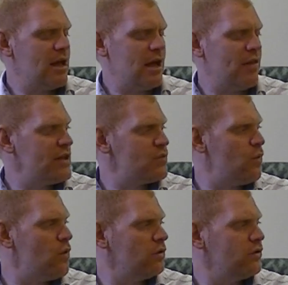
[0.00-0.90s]
And this
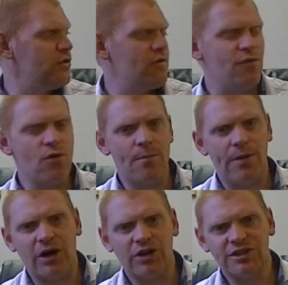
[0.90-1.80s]
wonderful
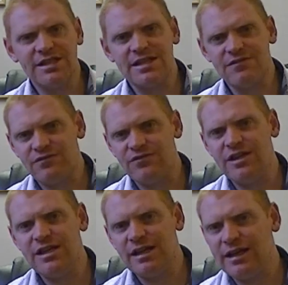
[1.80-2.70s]
positive
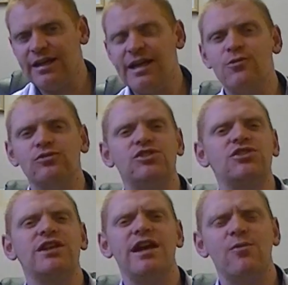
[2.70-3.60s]
feeling, it will
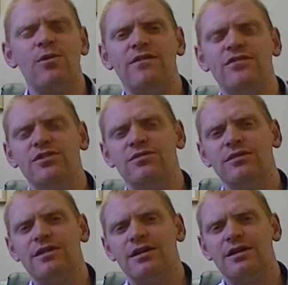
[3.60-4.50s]
stay with you.
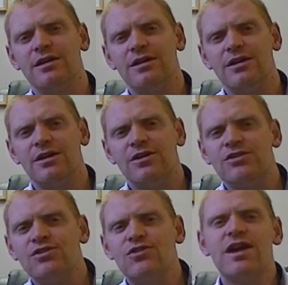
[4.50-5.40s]

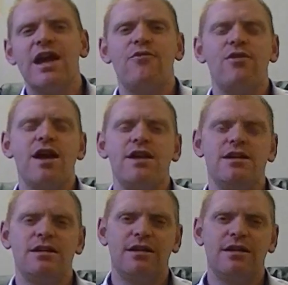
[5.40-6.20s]
So get ready.